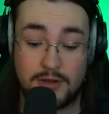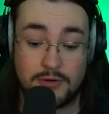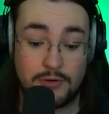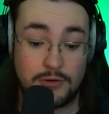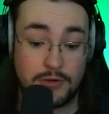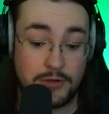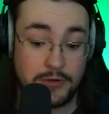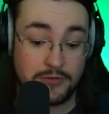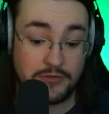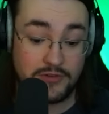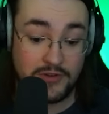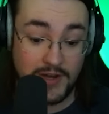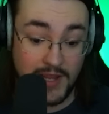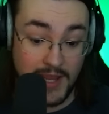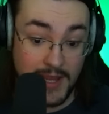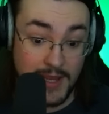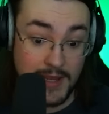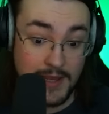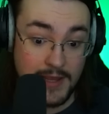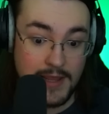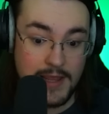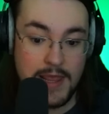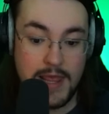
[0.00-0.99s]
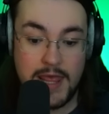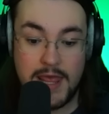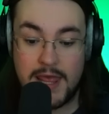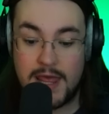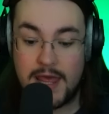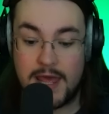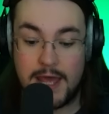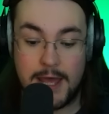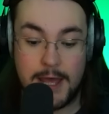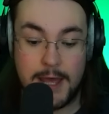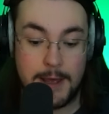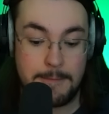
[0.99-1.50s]
earlier today.
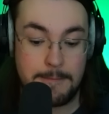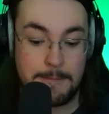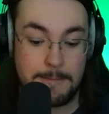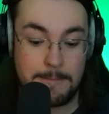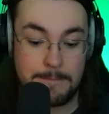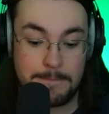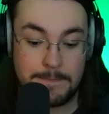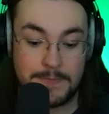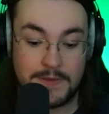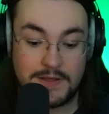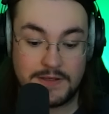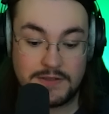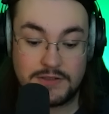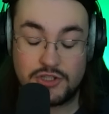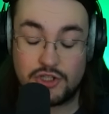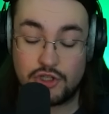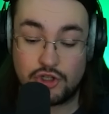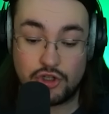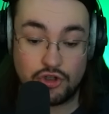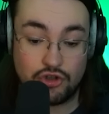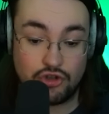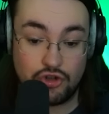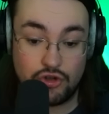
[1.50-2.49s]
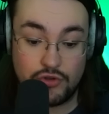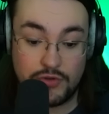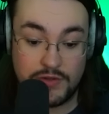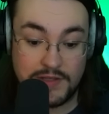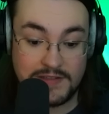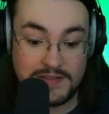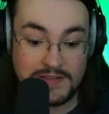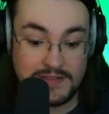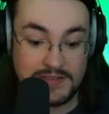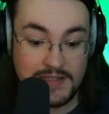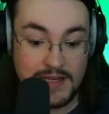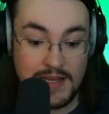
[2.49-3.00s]
You can do
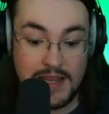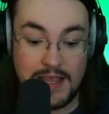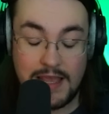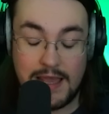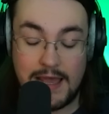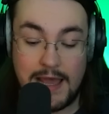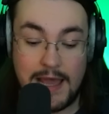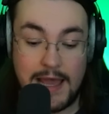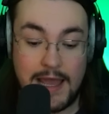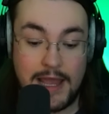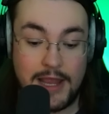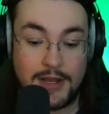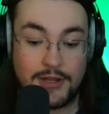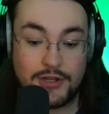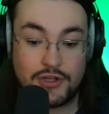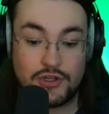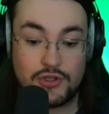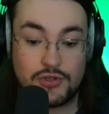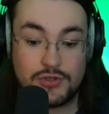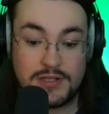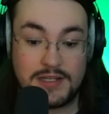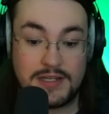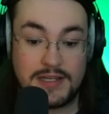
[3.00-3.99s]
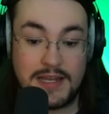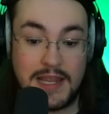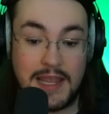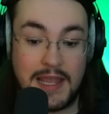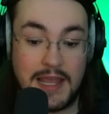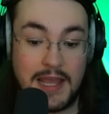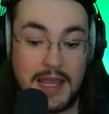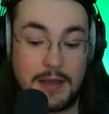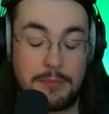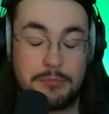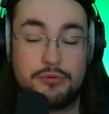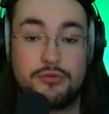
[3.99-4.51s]
this and you can
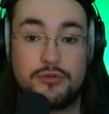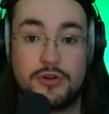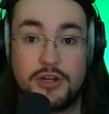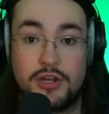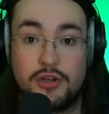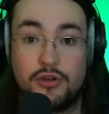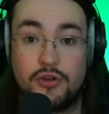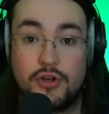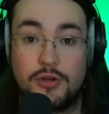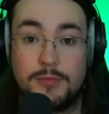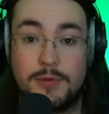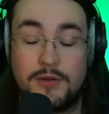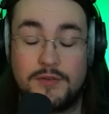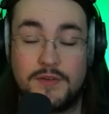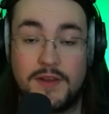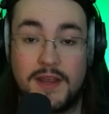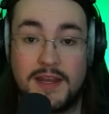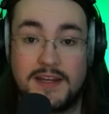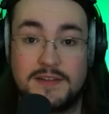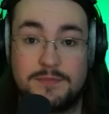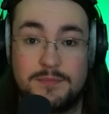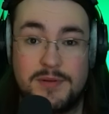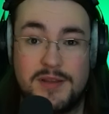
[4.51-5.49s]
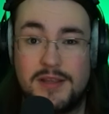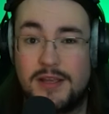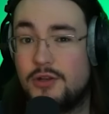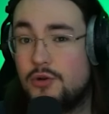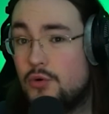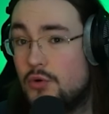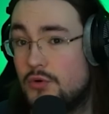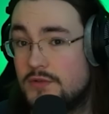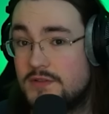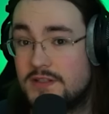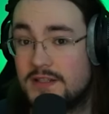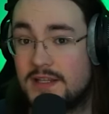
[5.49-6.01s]
get a pretty good amount of XP. I
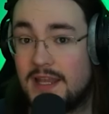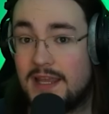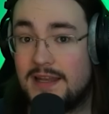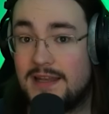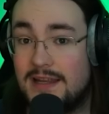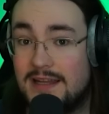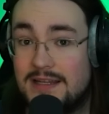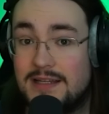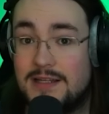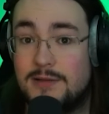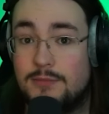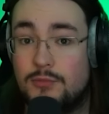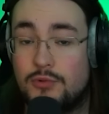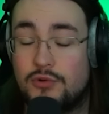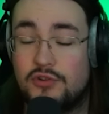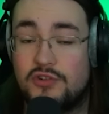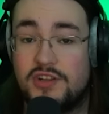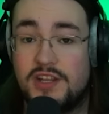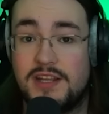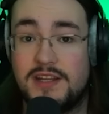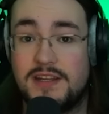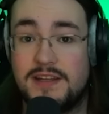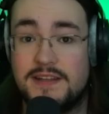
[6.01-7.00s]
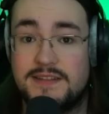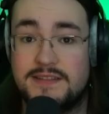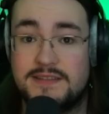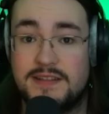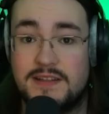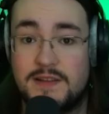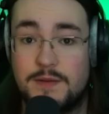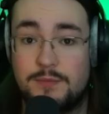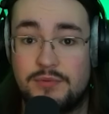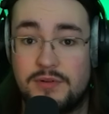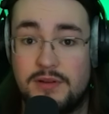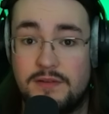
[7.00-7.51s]
know it's, again, a little more tedious
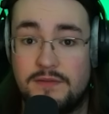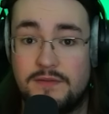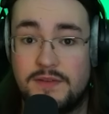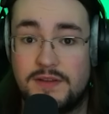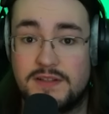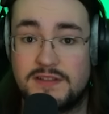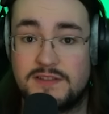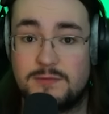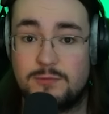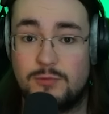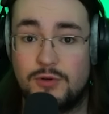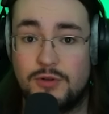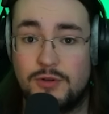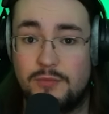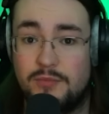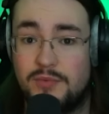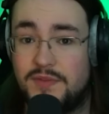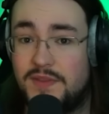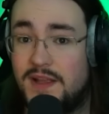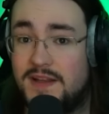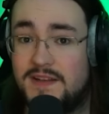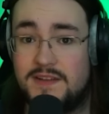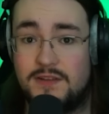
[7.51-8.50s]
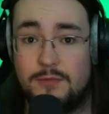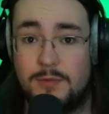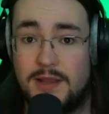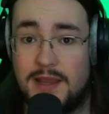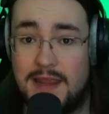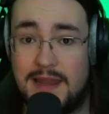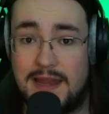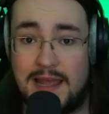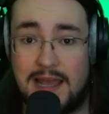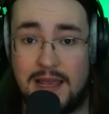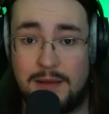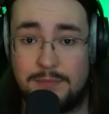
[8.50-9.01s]
than the previous one, but that's the
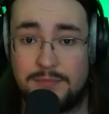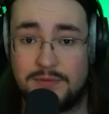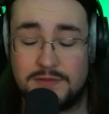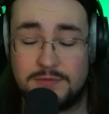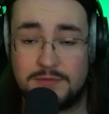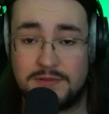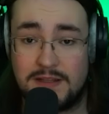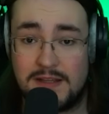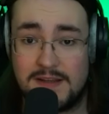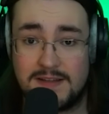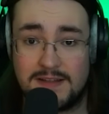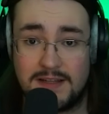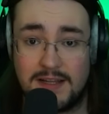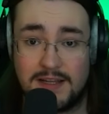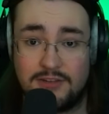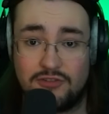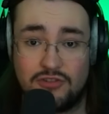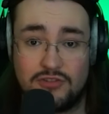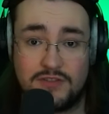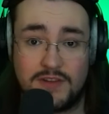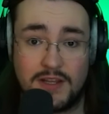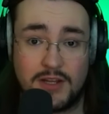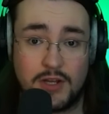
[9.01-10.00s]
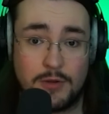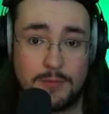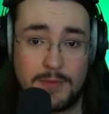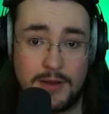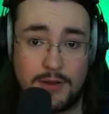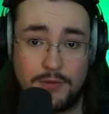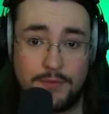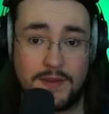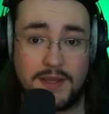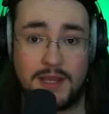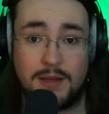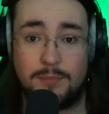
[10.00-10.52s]
way it happens with these glitches. They come
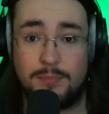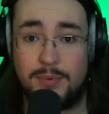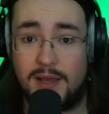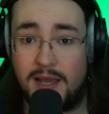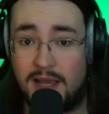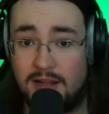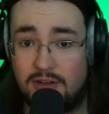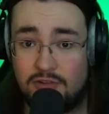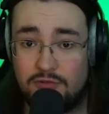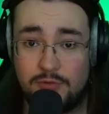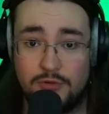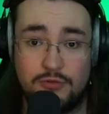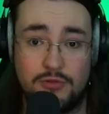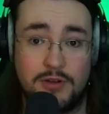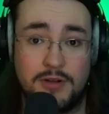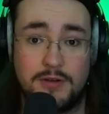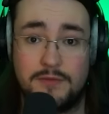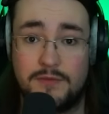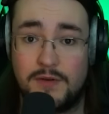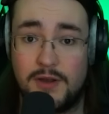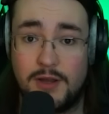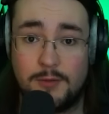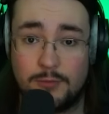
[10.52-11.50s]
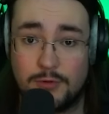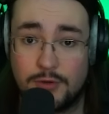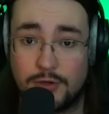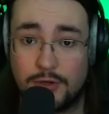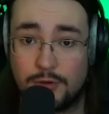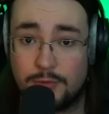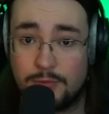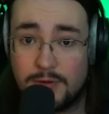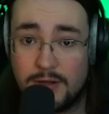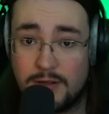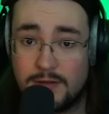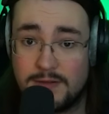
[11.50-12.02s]
out, they get patched, we try to find
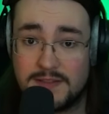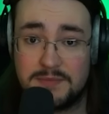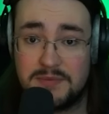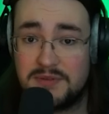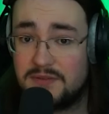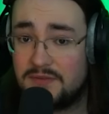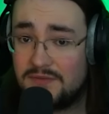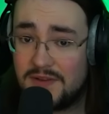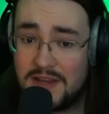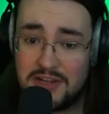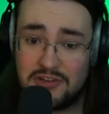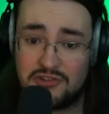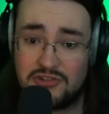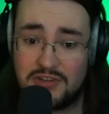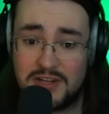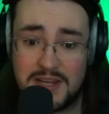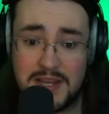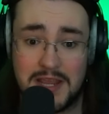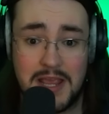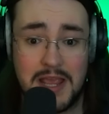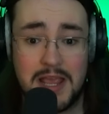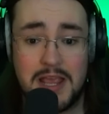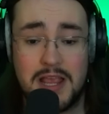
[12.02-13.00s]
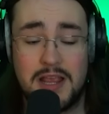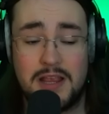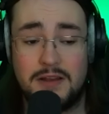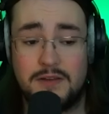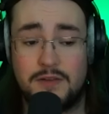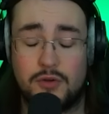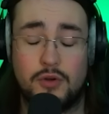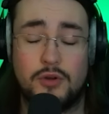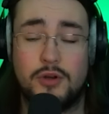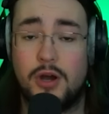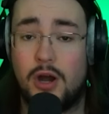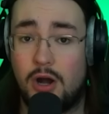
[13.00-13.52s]
workarounds, but eventually
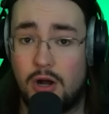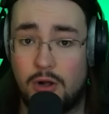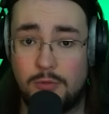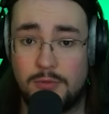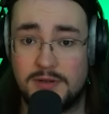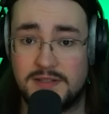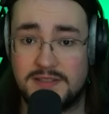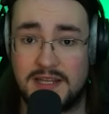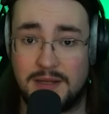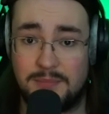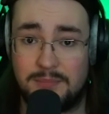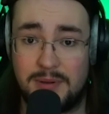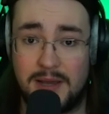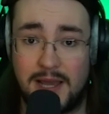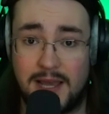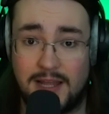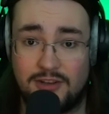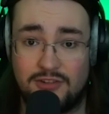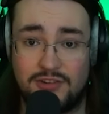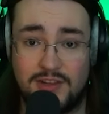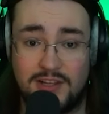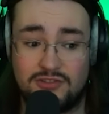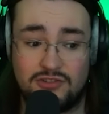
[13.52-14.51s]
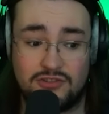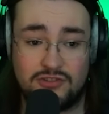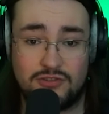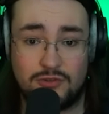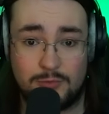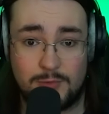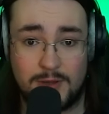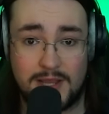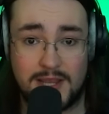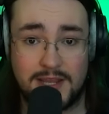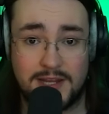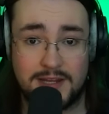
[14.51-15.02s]
they're going to always get patched. That's just
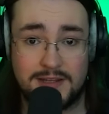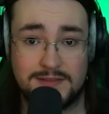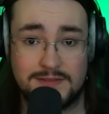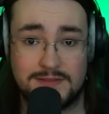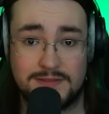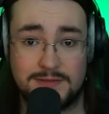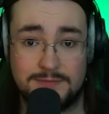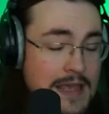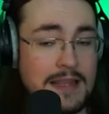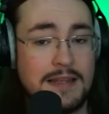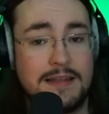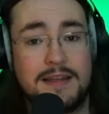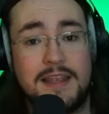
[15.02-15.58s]
the way it is.